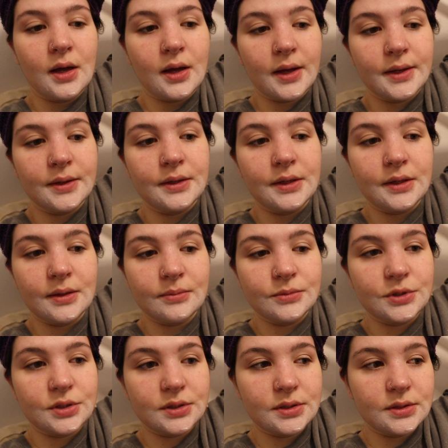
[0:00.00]
I am
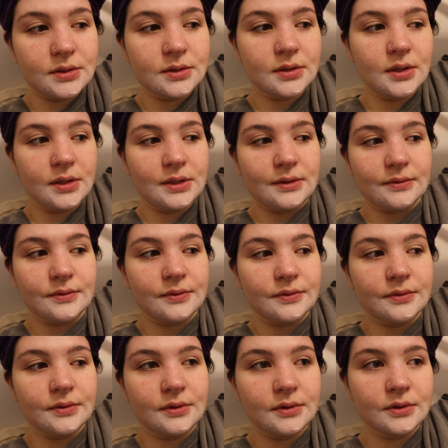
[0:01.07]
just kind
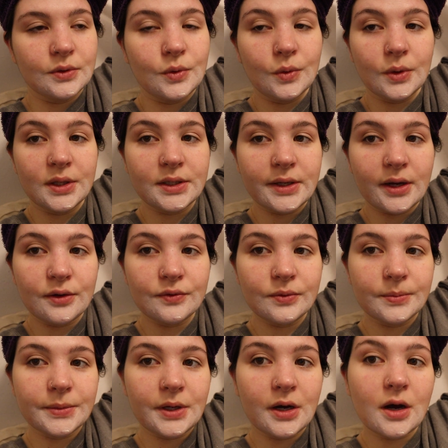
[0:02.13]
of cooling down
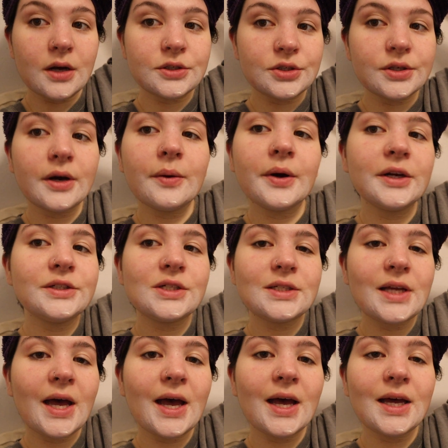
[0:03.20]
from the hot shower I just
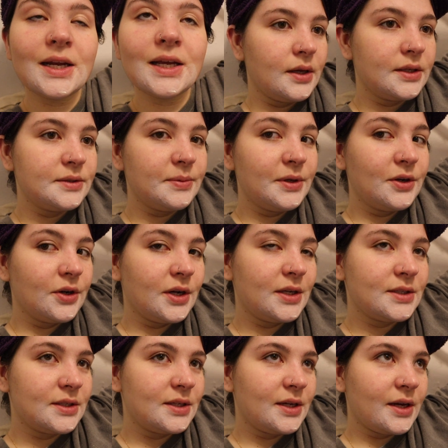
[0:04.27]
had. It's been
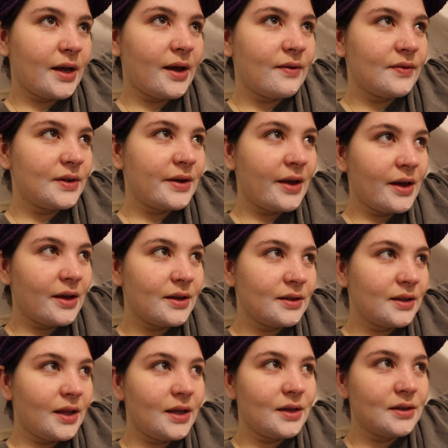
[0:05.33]
crazy. I haven't had
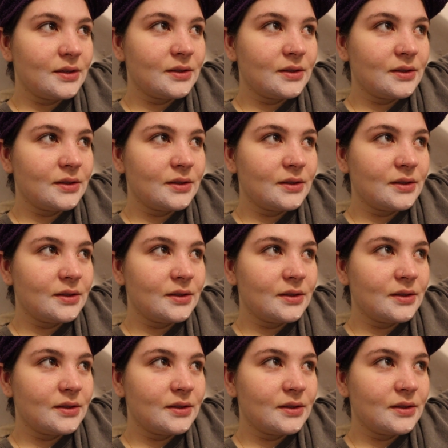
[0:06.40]
like